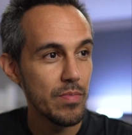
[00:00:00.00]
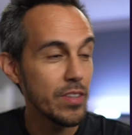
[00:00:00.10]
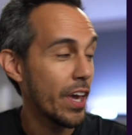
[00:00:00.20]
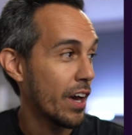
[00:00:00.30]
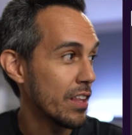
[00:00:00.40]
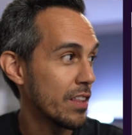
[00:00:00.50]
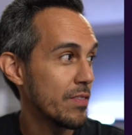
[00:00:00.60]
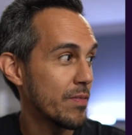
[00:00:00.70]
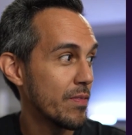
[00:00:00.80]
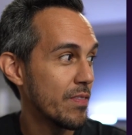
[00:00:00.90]
Yeah.
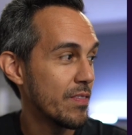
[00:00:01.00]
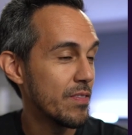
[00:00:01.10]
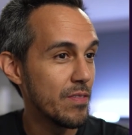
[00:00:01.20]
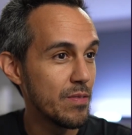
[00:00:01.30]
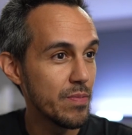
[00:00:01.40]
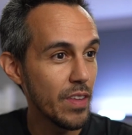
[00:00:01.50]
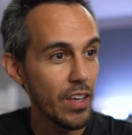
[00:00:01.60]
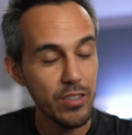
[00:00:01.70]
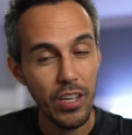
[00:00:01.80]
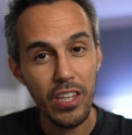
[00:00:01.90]

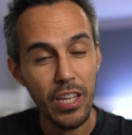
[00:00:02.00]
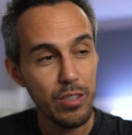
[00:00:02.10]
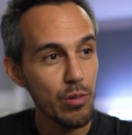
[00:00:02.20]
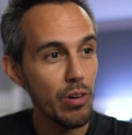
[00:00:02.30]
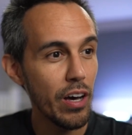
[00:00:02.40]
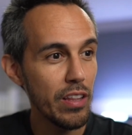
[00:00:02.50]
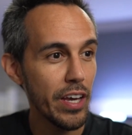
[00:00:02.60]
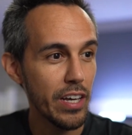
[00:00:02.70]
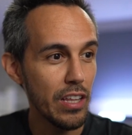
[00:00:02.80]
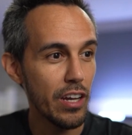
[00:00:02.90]
So I think that's cool how
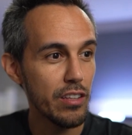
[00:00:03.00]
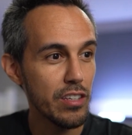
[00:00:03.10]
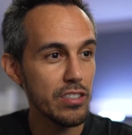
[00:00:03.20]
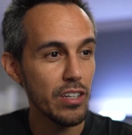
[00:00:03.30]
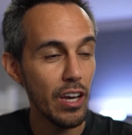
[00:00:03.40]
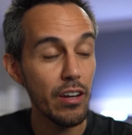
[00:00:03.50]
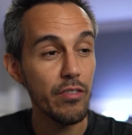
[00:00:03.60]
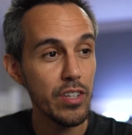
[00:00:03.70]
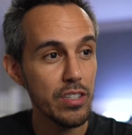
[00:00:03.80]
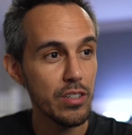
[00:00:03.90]
like a lot of
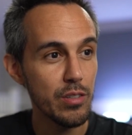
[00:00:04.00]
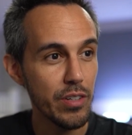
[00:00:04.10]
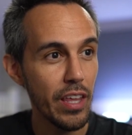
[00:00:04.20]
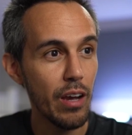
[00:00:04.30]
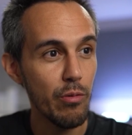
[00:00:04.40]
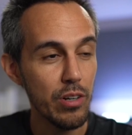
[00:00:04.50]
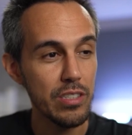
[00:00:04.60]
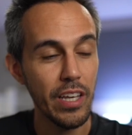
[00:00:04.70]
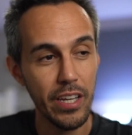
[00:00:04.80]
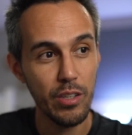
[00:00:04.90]
NFTs are doing that, where it's
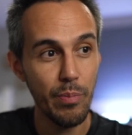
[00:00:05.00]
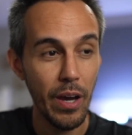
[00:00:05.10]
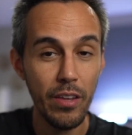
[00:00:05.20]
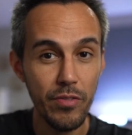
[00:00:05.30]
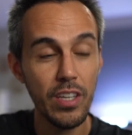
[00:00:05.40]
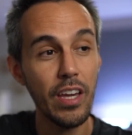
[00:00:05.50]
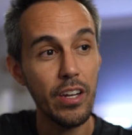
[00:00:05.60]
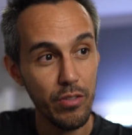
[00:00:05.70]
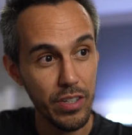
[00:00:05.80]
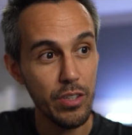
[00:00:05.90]
like you buy an NFT and
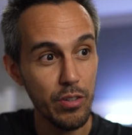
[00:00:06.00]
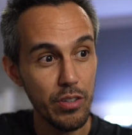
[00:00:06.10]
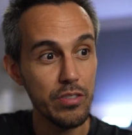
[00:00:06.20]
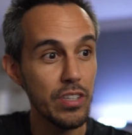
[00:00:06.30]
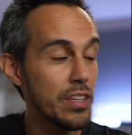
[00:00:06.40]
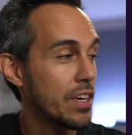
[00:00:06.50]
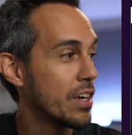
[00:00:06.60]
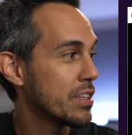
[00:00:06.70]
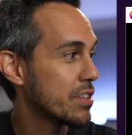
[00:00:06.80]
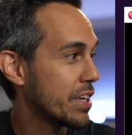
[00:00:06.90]
you use it
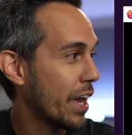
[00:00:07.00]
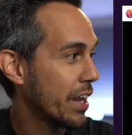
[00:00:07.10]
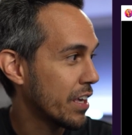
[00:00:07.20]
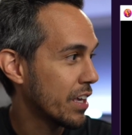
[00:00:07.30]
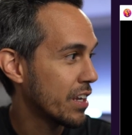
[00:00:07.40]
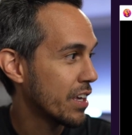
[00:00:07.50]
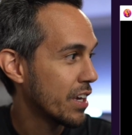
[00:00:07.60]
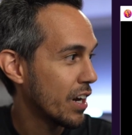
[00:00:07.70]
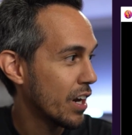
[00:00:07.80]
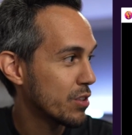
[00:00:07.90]
to get in
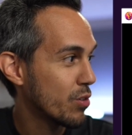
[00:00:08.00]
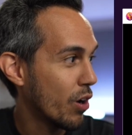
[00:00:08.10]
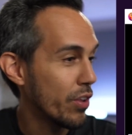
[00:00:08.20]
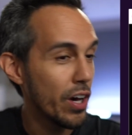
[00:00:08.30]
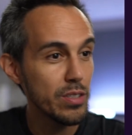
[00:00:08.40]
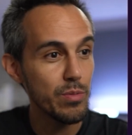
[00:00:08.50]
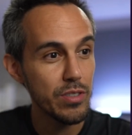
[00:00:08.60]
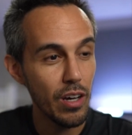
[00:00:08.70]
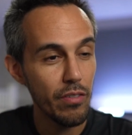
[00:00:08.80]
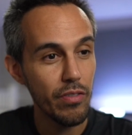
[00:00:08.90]
to all the awesome
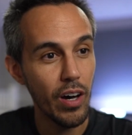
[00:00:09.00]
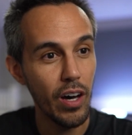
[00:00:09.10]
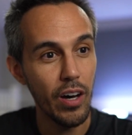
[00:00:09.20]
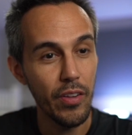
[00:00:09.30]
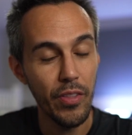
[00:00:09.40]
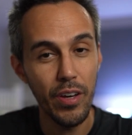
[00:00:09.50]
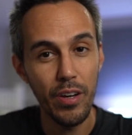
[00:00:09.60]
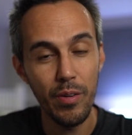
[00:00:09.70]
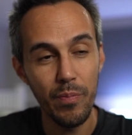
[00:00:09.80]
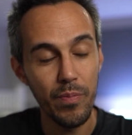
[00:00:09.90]
stuff on
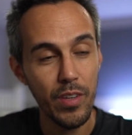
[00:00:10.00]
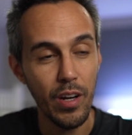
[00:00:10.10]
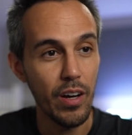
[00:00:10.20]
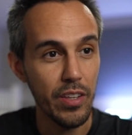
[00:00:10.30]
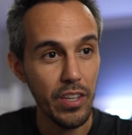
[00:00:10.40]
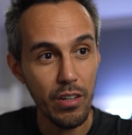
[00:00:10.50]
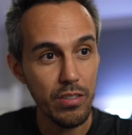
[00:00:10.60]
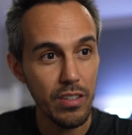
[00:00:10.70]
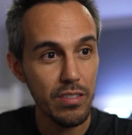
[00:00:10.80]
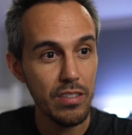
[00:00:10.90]
the, you know, on the
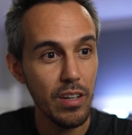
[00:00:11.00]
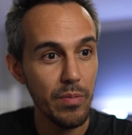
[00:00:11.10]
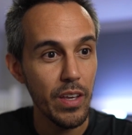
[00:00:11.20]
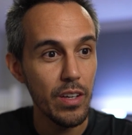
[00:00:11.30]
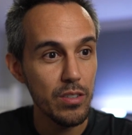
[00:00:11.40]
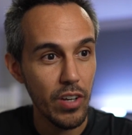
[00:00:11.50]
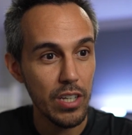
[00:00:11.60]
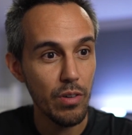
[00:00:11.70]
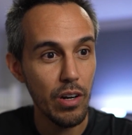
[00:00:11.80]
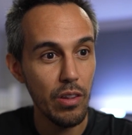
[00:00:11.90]
ecosystem. So if you guys
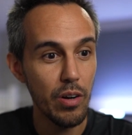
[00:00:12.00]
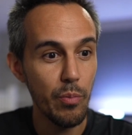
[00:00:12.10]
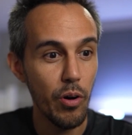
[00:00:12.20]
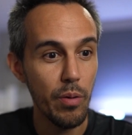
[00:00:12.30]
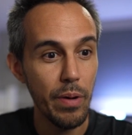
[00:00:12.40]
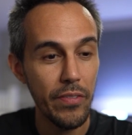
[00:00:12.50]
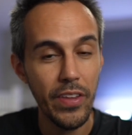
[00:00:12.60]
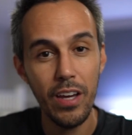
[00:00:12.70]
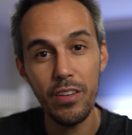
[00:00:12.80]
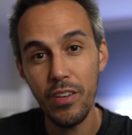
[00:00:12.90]
want to learn more about
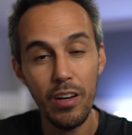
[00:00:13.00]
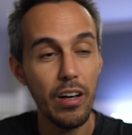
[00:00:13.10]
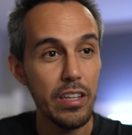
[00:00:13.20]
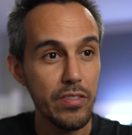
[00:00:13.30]
that, I'll leave